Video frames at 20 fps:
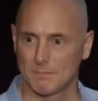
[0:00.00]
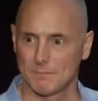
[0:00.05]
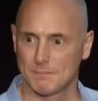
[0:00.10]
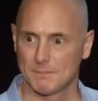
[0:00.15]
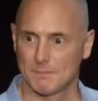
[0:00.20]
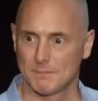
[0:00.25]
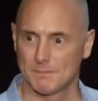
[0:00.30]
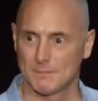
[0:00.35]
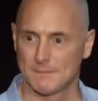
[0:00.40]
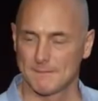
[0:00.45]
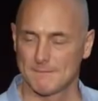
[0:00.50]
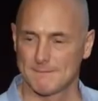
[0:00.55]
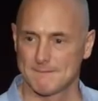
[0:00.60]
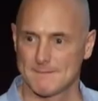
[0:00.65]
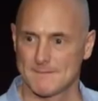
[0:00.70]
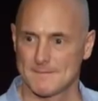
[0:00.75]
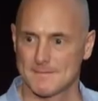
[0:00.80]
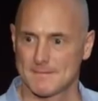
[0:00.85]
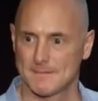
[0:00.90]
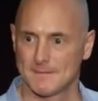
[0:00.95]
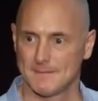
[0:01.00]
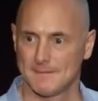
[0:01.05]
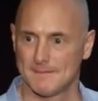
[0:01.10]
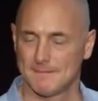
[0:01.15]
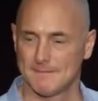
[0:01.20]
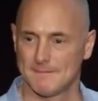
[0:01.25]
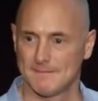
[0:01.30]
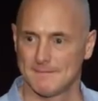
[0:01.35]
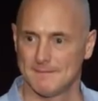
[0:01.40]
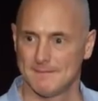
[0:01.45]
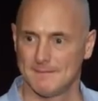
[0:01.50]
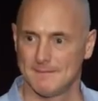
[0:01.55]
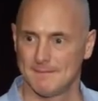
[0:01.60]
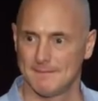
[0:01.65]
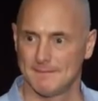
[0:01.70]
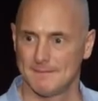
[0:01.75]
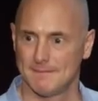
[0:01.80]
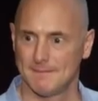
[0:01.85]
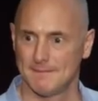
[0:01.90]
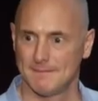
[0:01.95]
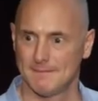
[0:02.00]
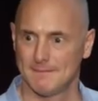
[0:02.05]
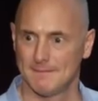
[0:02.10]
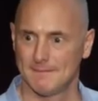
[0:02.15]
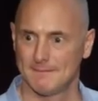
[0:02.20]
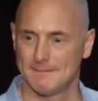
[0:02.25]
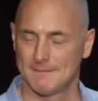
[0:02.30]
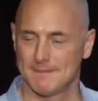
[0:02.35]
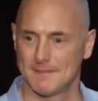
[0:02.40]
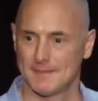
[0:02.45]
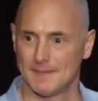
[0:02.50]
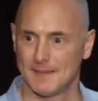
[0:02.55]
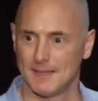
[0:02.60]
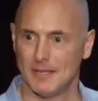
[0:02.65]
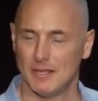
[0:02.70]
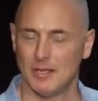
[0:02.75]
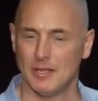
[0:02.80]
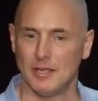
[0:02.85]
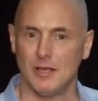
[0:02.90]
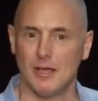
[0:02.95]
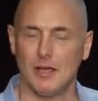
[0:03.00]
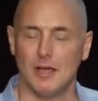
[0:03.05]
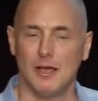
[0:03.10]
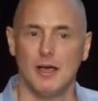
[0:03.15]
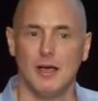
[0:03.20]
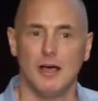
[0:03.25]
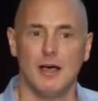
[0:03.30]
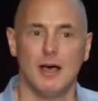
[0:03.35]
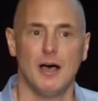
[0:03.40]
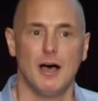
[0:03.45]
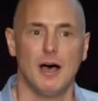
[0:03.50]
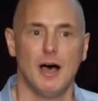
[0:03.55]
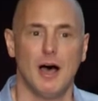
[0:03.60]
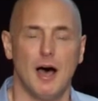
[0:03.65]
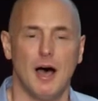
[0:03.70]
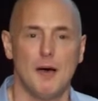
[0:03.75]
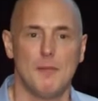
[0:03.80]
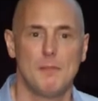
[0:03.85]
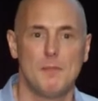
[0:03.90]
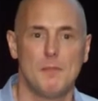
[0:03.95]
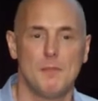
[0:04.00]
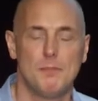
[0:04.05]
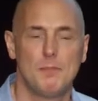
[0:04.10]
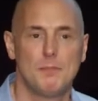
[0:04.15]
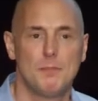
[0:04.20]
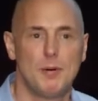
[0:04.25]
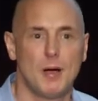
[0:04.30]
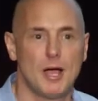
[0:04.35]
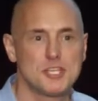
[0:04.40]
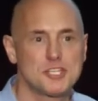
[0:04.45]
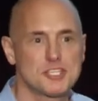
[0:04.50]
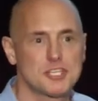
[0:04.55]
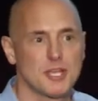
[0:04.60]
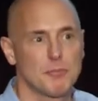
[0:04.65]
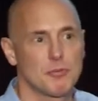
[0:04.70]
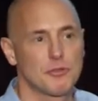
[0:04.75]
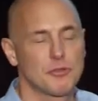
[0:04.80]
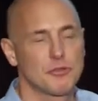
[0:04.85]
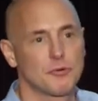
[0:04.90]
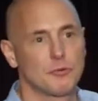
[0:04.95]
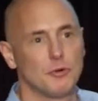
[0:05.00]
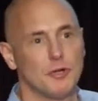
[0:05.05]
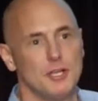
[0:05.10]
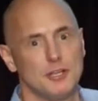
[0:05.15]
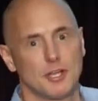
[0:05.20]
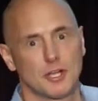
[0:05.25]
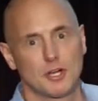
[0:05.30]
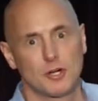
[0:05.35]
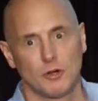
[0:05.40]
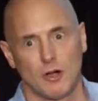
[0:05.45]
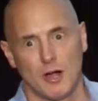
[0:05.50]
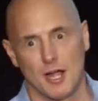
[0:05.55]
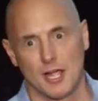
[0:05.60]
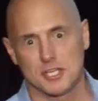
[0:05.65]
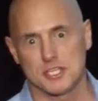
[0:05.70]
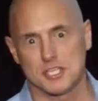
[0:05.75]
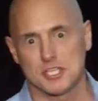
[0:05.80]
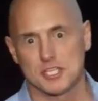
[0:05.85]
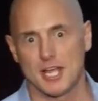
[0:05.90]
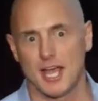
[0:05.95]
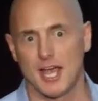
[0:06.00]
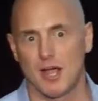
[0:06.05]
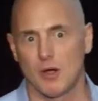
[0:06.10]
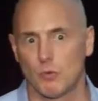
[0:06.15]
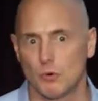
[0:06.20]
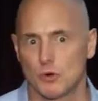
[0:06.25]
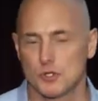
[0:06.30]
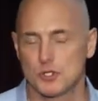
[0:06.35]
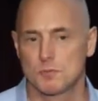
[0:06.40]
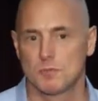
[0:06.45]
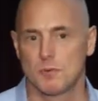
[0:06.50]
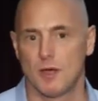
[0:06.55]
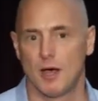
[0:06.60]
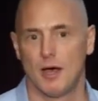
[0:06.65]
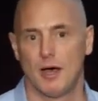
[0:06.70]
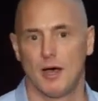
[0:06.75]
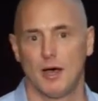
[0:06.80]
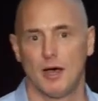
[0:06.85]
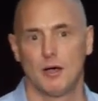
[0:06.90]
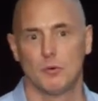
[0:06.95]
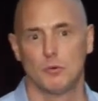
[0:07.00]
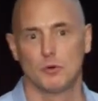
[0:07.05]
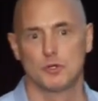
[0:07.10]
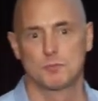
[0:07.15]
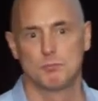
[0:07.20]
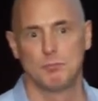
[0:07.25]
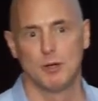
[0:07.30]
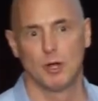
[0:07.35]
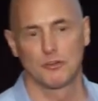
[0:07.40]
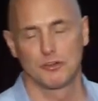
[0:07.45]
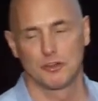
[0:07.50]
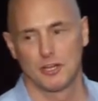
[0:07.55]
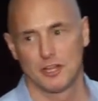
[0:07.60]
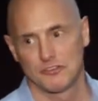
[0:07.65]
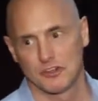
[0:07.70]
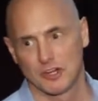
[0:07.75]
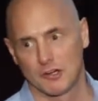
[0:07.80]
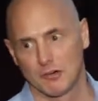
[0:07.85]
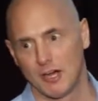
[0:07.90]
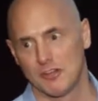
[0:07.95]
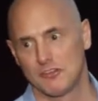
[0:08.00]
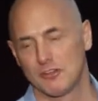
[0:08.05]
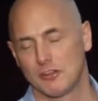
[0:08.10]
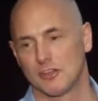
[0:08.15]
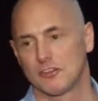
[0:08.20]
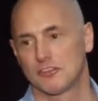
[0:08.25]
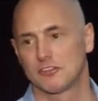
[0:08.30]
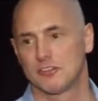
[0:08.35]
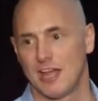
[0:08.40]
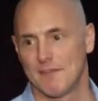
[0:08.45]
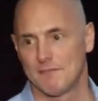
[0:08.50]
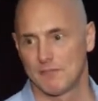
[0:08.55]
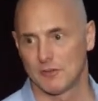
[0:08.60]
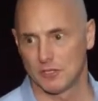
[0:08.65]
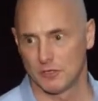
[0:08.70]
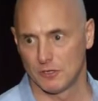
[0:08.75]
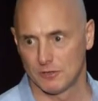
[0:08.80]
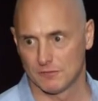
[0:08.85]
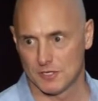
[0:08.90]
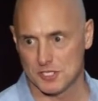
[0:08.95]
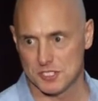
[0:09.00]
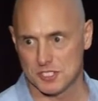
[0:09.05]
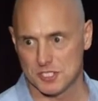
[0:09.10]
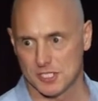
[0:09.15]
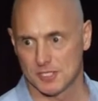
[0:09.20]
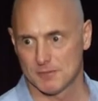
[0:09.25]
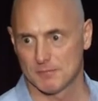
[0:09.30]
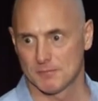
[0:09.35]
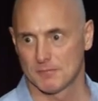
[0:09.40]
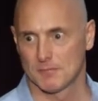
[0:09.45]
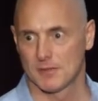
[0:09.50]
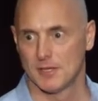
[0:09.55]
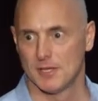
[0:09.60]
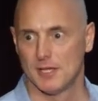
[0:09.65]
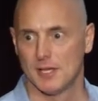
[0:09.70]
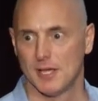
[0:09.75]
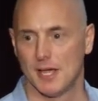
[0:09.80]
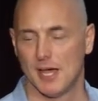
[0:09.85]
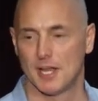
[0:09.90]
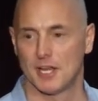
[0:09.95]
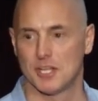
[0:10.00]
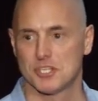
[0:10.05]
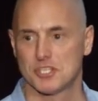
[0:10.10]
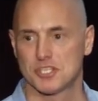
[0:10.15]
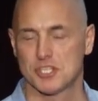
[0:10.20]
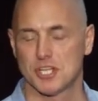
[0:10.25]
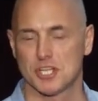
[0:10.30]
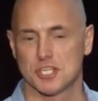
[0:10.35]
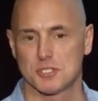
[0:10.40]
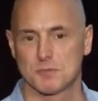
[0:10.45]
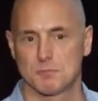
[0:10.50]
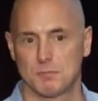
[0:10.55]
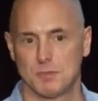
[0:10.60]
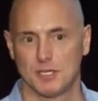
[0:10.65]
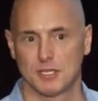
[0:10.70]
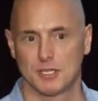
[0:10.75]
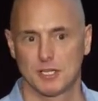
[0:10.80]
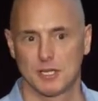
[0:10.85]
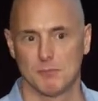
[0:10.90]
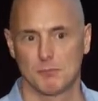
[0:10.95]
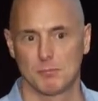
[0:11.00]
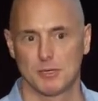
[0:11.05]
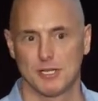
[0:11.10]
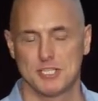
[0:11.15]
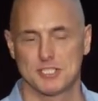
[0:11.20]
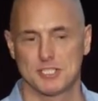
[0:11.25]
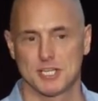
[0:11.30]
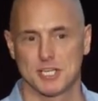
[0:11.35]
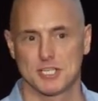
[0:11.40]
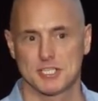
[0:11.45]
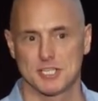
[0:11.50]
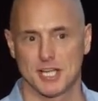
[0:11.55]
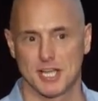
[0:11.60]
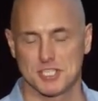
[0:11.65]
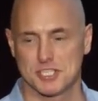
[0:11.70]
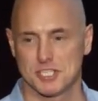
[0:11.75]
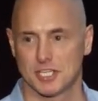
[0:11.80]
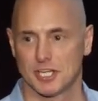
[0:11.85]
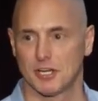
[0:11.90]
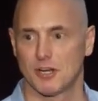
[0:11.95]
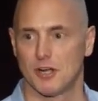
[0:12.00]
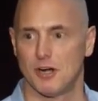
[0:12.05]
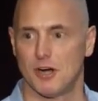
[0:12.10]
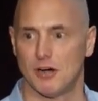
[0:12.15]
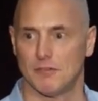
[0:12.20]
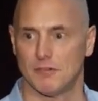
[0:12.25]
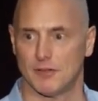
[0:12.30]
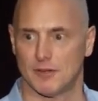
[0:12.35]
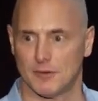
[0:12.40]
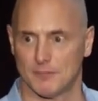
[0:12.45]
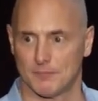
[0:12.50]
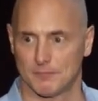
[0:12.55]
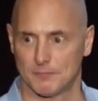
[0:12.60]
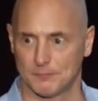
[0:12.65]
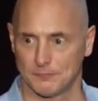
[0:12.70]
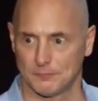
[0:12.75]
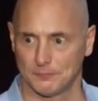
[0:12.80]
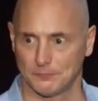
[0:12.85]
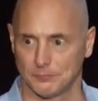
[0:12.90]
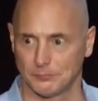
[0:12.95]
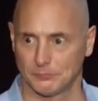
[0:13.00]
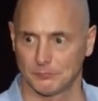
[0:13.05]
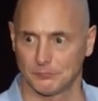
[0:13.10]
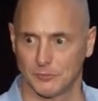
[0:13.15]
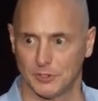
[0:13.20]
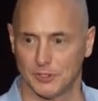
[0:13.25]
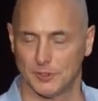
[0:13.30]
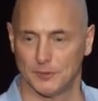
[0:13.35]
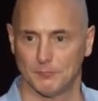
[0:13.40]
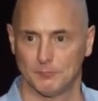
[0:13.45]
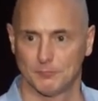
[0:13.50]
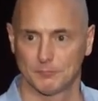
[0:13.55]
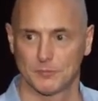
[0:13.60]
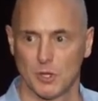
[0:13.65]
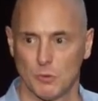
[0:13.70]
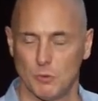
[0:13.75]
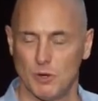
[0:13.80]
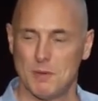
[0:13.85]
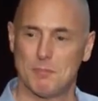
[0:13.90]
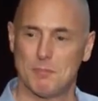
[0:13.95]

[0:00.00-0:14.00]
The BICEP 3 was built where? Uh, BICEP 3, the cryostat, was, uh, was built and integrated at Stanford University, and it's just been completing testing at Harvard. We